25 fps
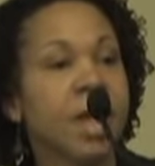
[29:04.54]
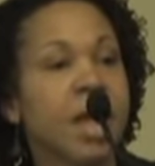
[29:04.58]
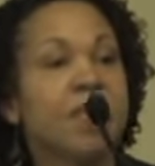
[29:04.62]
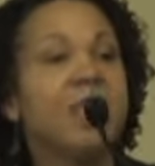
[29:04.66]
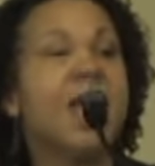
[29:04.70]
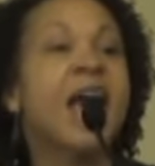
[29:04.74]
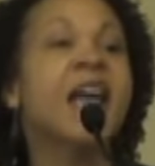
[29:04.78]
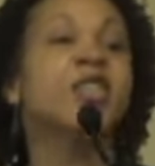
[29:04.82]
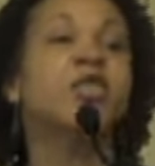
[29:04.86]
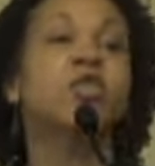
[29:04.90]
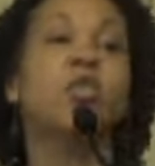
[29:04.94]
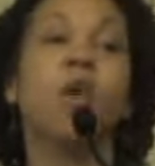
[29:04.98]

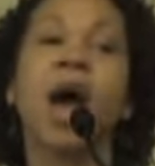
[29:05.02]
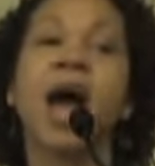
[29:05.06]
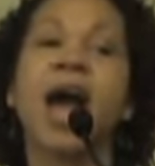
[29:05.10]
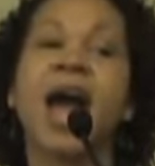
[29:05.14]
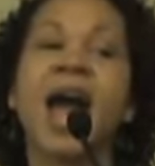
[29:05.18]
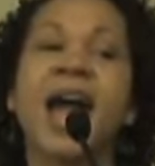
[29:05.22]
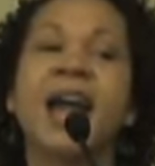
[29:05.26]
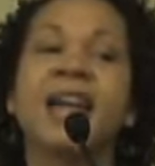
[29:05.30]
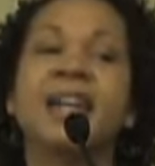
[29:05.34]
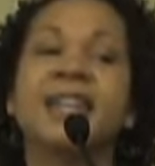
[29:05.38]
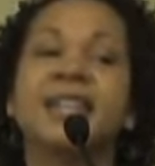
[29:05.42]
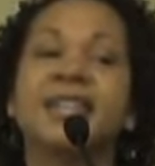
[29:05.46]
That's
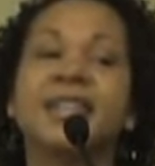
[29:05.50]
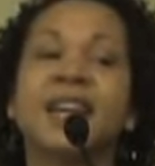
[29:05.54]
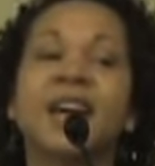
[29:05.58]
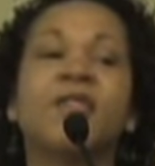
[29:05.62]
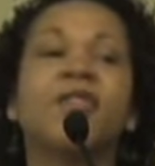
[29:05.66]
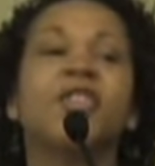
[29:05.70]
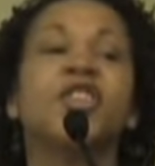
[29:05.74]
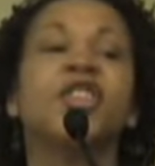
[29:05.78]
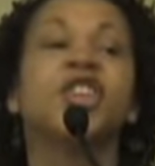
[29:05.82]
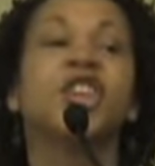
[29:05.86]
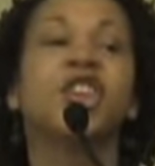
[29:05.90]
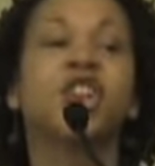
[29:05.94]
why I
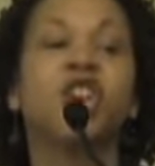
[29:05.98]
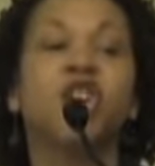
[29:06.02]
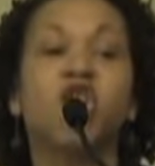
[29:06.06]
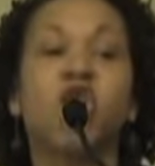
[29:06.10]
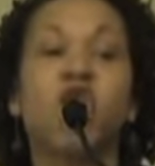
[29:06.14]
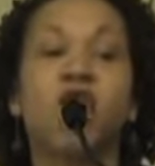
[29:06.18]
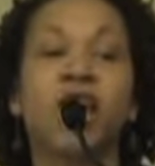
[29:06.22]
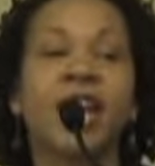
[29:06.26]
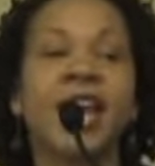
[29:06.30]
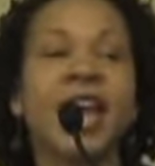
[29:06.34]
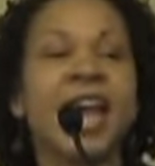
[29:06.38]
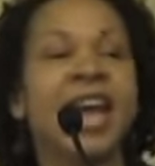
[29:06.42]
endeavored to
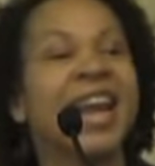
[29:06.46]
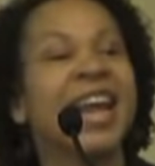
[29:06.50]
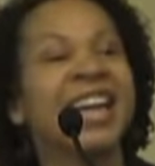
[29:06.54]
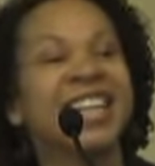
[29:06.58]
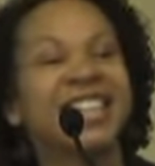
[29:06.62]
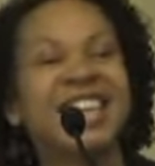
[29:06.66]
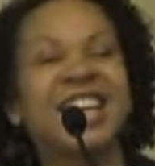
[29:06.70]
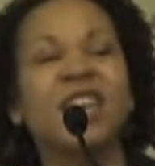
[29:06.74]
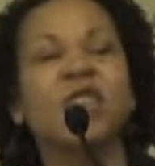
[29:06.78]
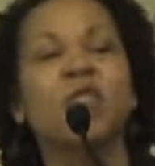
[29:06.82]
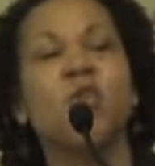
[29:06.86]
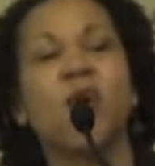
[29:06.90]
look, and I
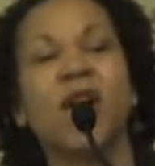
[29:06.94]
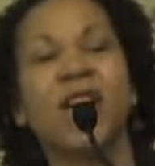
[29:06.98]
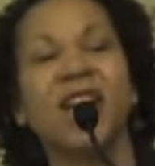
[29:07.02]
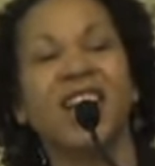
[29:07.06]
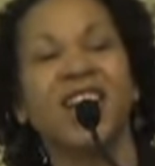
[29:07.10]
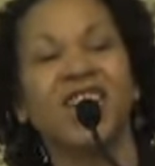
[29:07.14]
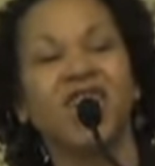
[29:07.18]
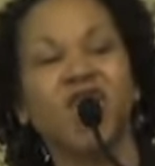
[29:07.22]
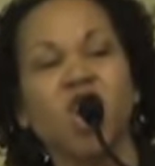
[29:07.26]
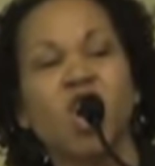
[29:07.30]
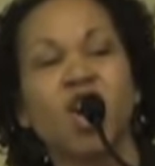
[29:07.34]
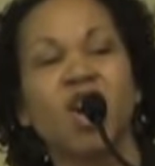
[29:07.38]
didn't want
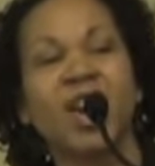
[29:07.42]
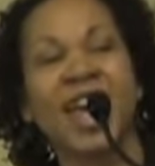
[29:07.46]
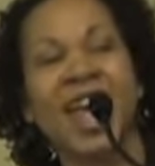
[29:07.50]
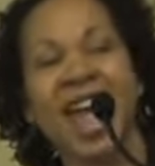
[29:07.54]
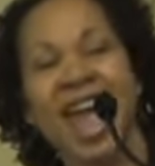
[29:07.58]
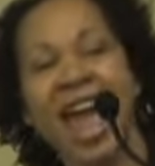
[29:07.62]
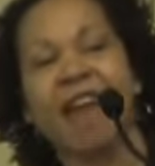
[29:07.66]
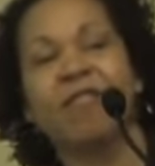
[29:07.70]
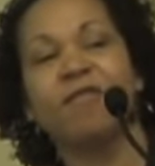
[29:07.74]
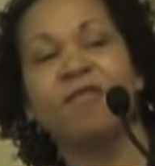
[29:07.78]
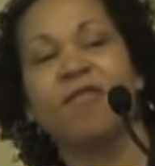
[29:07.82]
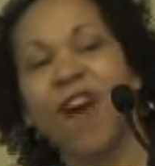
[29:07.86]
to look
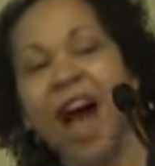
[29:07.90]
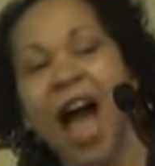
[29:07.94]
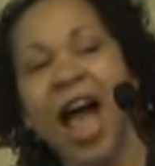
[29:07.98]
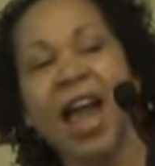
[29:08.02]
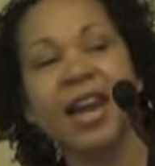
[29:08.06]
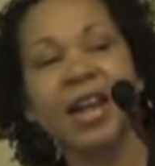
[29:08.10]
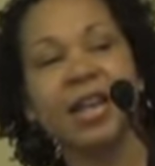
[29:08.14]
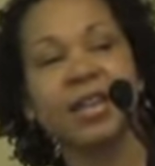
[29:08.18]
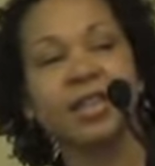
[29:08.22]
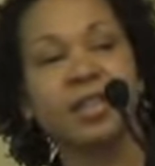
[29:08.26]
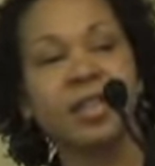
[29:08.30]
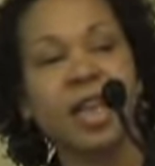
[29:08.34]
at
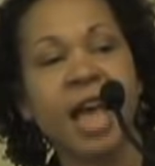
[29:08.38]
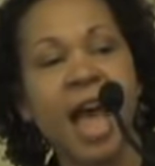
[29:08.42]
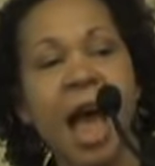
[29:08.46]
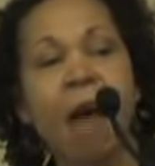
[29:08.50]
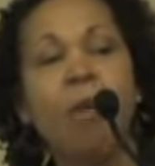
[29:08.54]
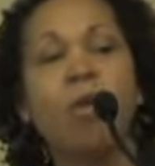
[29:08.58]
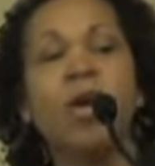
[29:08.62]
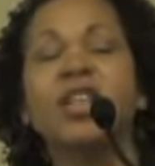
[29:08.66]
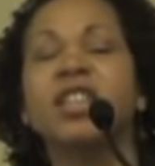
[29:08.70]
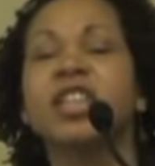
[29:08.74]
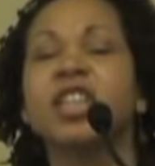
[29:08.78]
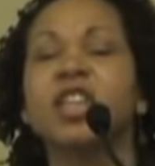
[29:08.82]
violence.
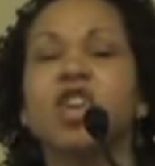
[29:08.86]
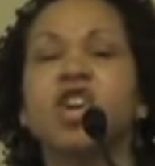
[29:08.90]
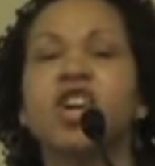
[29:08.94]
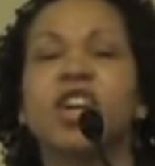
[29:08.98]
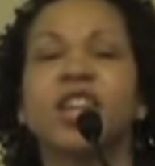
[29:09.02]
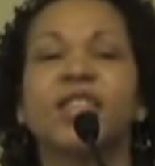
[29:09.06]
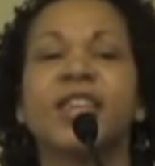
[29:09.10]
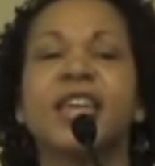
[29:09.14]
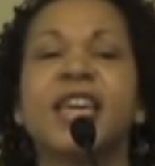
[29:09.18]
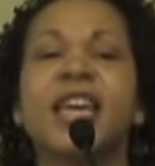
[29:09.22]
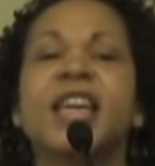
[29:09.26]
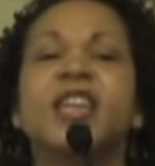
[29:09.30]
I wanted to look
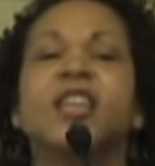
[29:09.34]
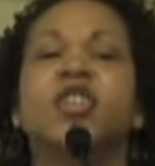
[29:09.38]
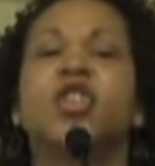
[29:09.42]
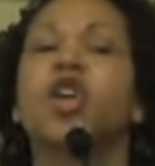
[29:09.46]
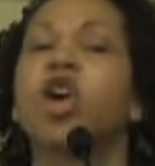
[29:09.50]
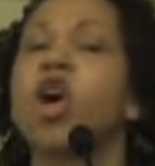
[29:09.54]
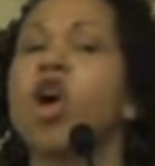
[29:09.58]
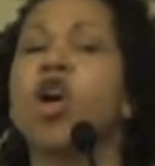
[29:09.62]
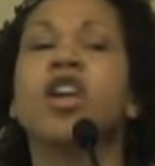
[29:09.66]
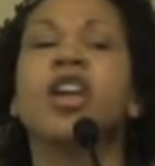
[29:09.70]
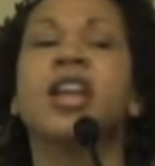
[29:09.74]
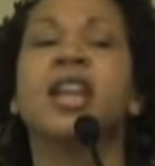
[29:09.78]
at the
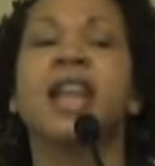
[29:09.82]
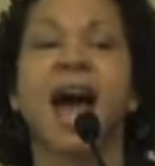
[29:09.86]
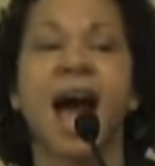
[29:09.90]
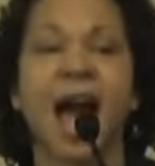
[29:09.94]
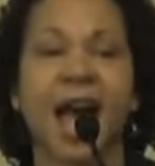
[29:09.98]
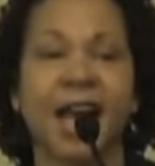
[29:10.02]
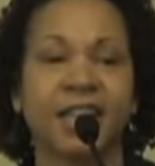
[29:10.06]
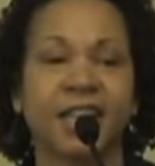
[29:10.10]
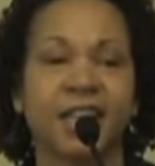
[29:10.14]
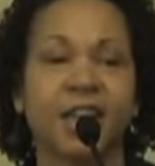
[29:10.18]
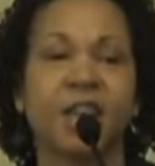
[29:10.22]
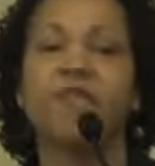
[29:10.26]

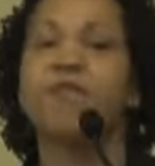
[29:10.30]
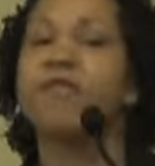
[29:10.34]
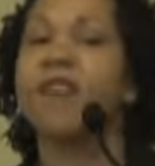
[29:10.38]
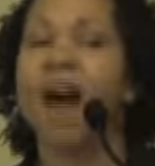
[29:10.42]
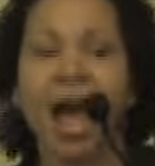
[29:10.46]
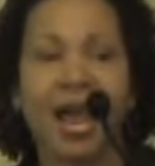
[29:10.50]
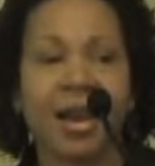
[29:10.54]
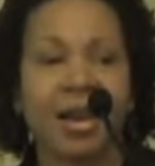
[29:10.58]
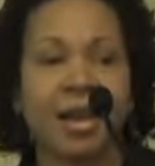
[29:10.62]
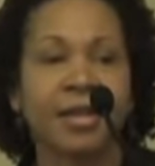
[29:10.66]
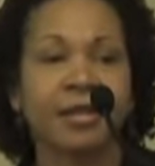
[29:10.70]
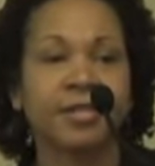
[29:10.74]
internalized
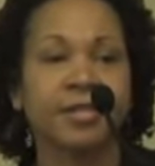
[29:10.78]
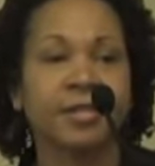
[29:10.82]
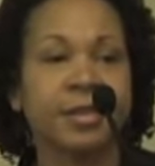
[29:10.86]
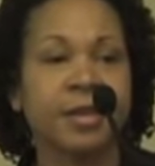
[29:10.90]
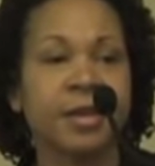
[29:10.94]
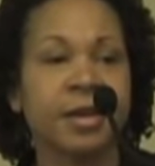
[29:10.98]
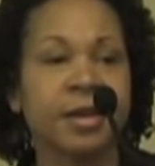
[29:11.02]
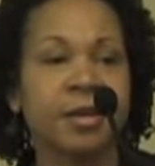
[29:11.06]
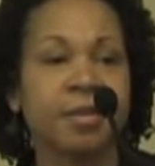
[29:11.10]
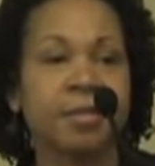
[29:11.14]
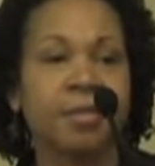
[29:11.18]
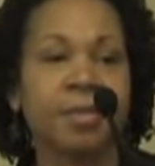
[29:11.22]
violence,
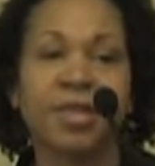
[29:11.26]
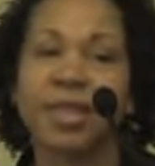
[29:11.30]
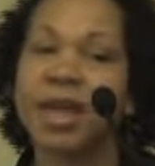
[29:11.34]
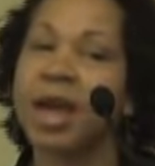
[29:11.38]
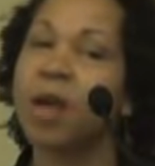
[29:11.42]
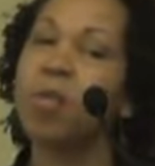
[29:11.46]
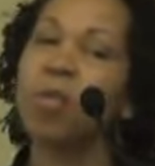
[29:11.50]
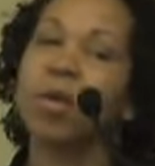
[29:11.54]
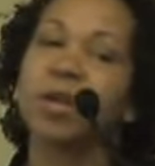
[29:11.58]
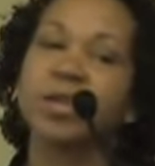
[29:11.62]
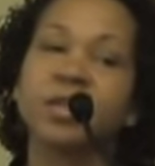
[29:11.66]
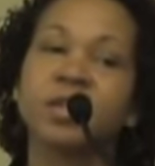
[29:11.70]
but
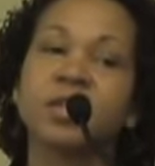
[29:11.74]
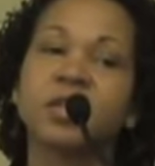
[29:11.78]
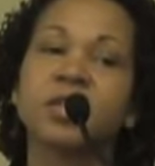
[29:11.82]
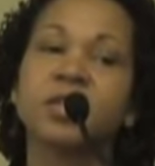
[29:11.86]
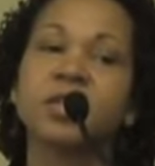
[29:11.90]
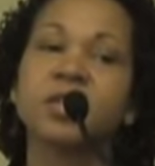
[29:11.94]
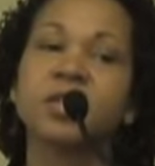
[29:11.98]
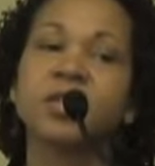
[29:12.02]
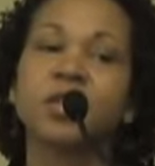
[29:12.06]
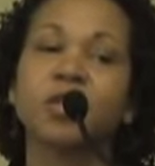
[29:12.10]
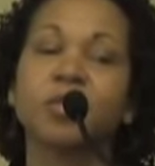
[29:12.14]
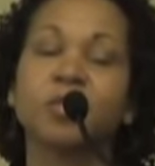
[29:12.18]
that wasn't a
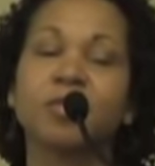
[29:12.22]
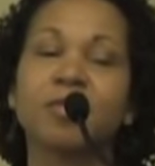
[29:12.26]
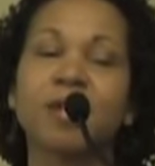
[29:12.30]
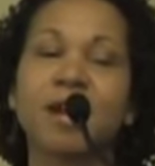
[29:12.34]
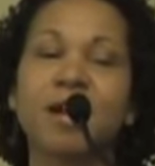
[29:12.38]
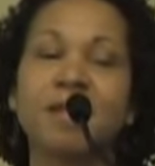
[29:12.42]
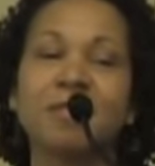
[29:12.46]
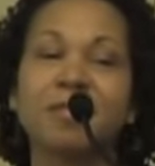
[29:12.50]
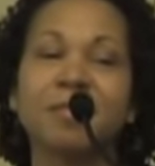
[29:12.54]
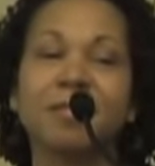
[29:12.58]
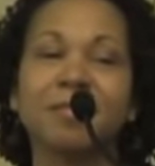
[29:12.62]
social problem.